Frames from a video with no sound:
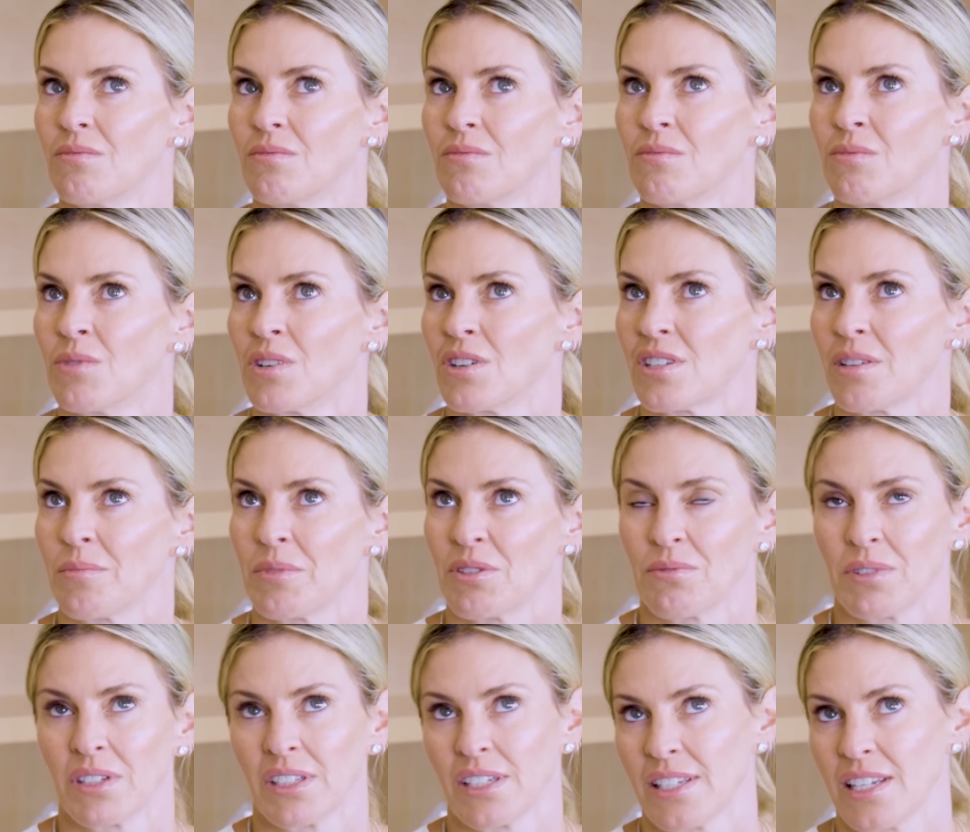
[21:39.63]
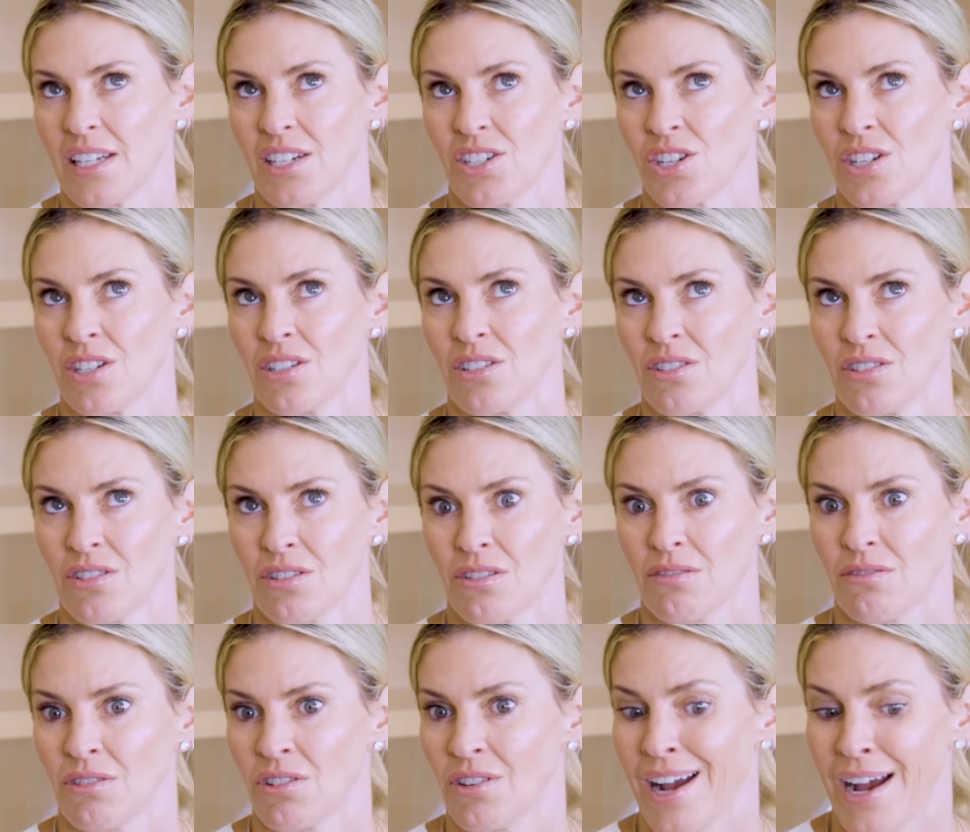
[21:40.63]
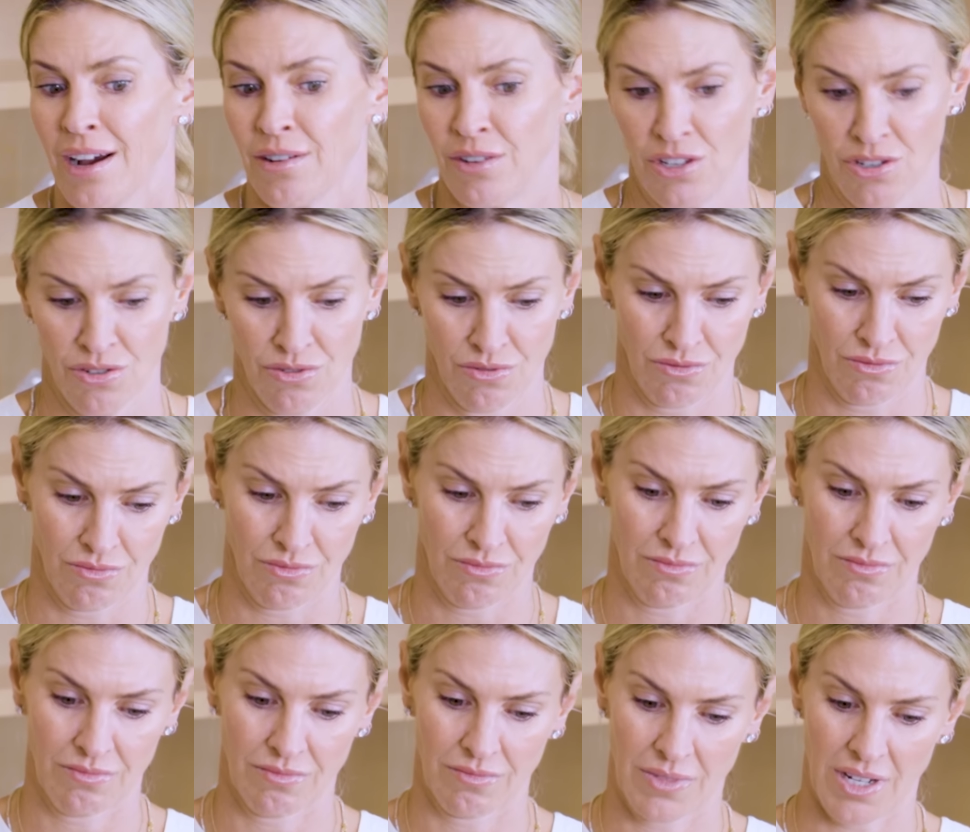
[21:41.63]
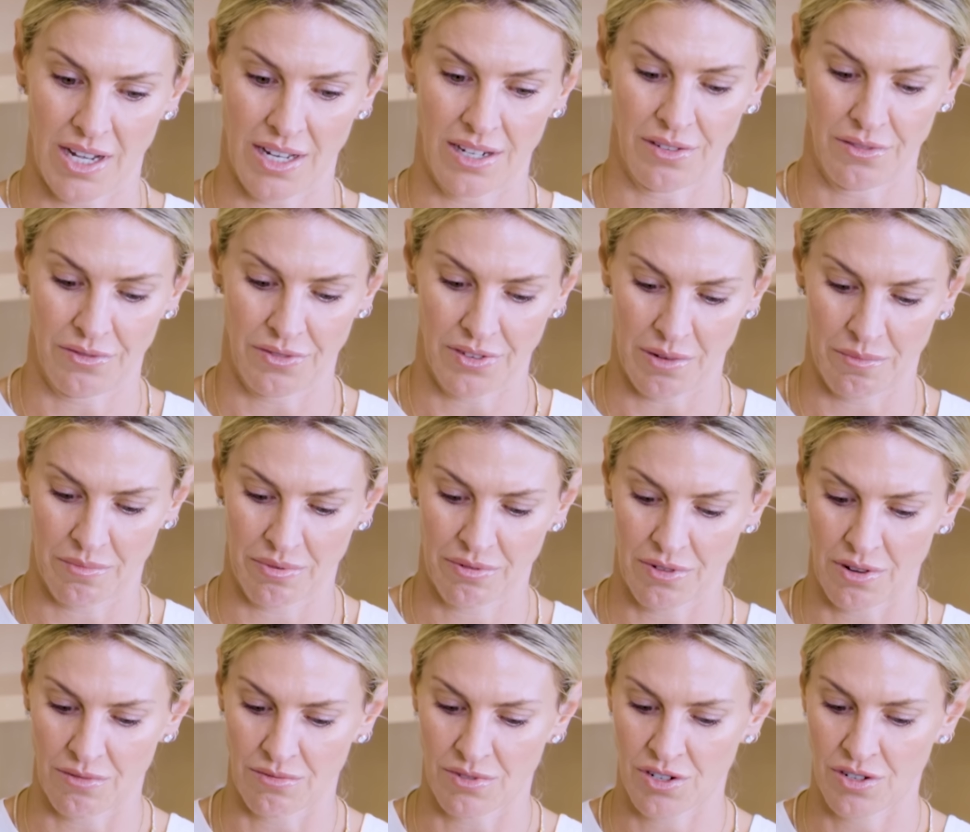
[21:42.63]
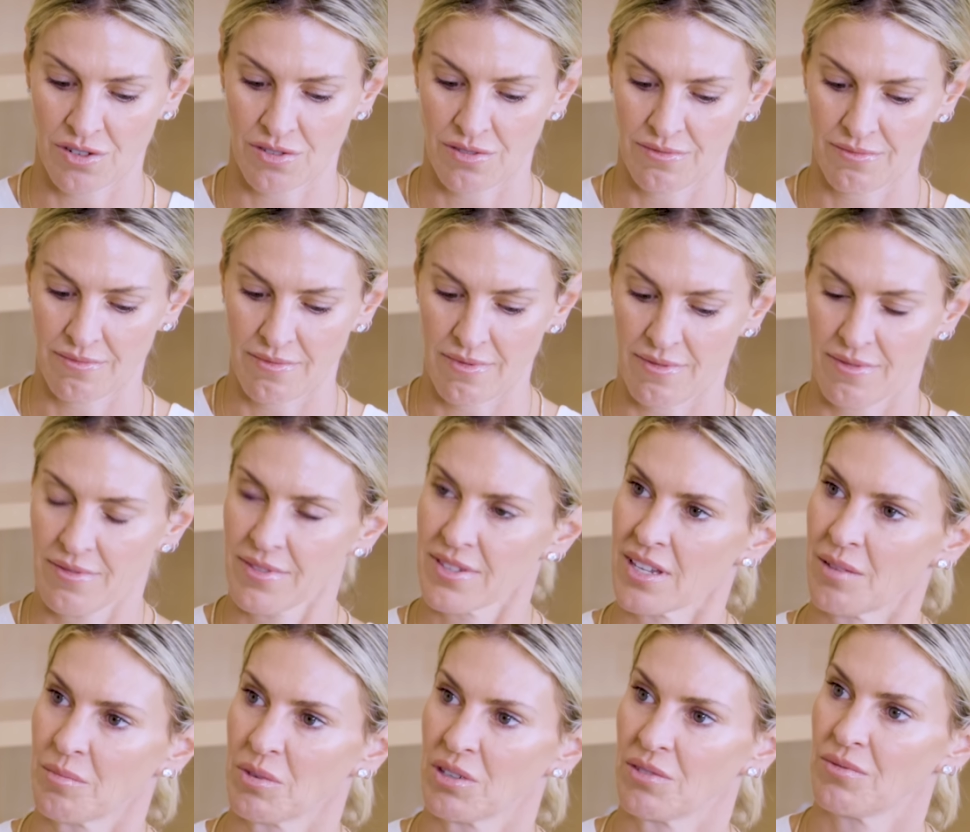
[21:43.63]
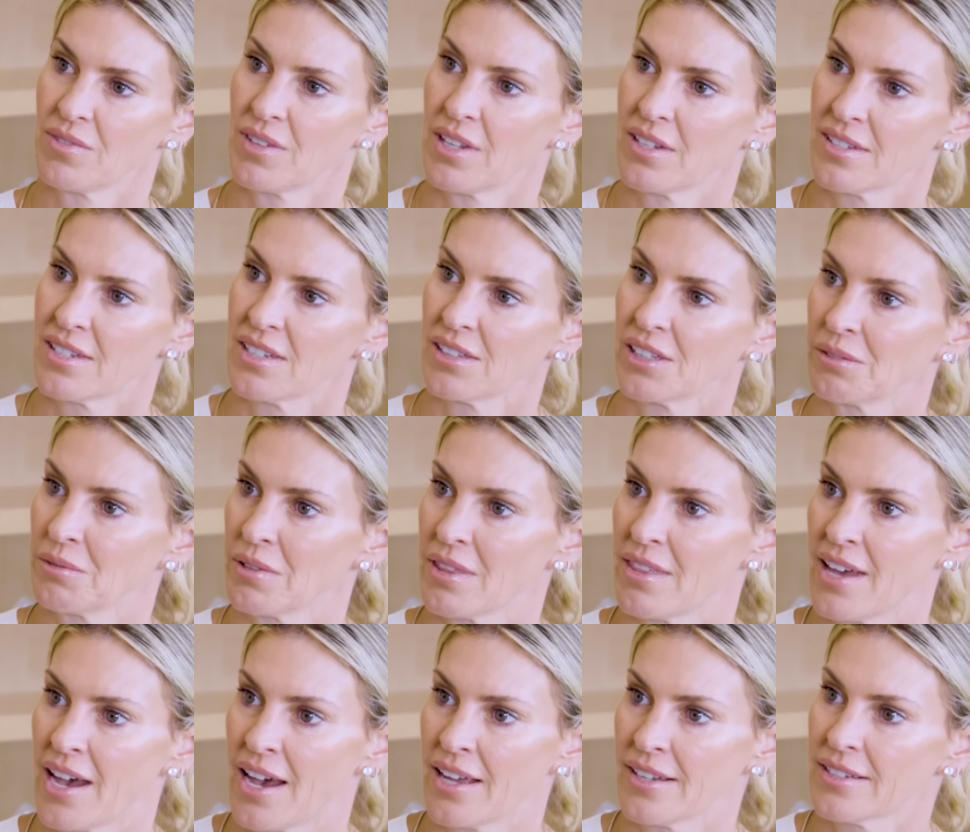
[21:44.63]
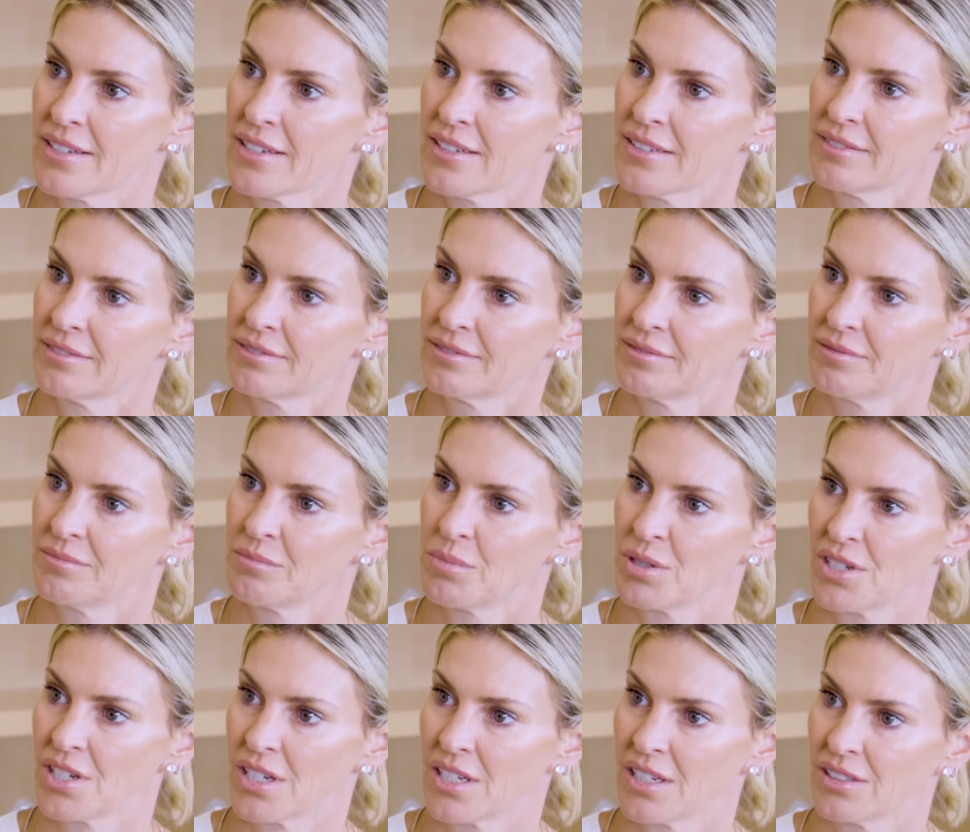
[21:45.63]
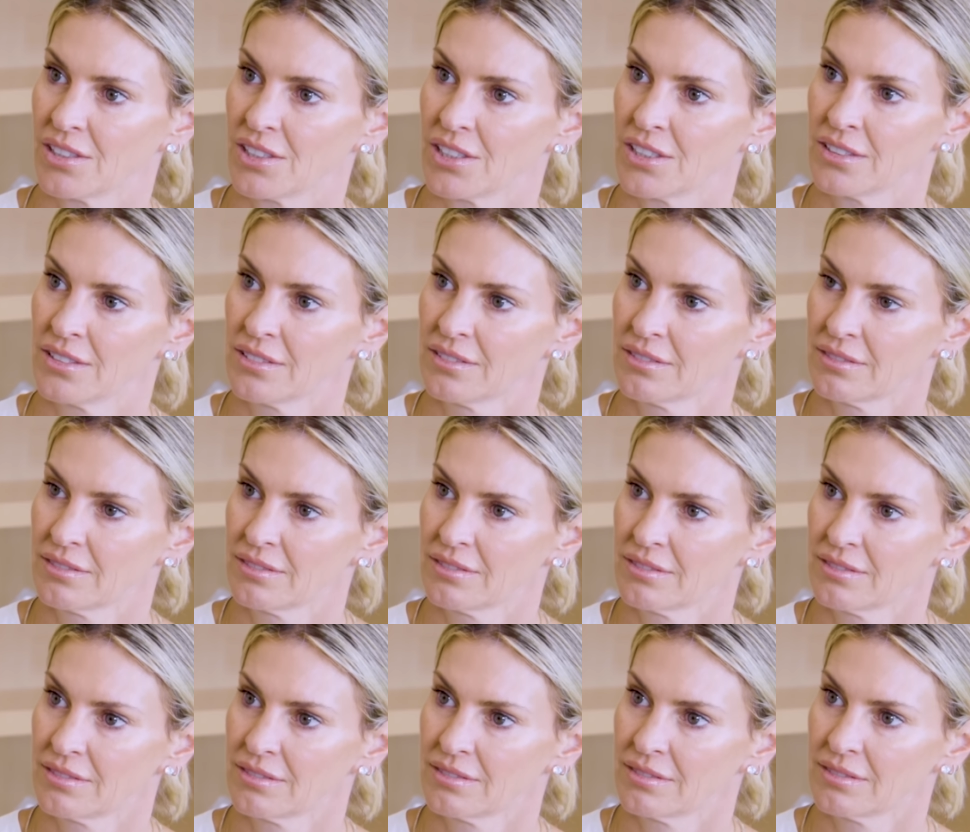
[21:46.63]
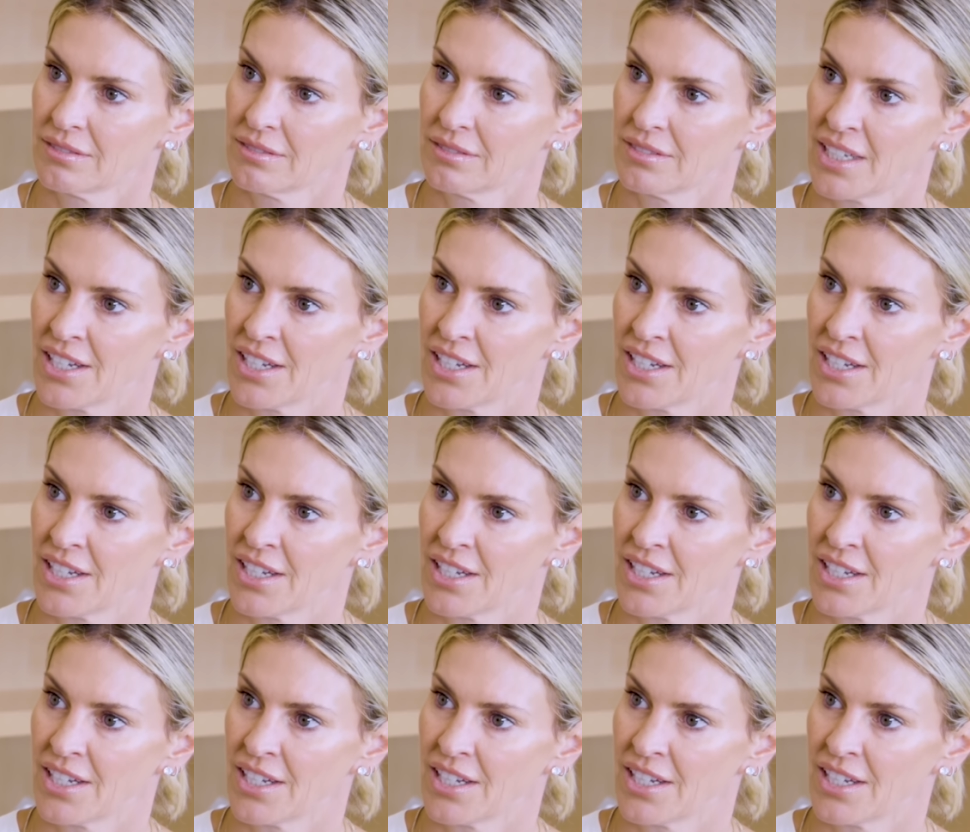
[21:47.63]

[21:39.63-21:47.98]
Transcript: what are some of the realizations, or how do you kind of approach someone that's dealing with that mm-hmm. particular I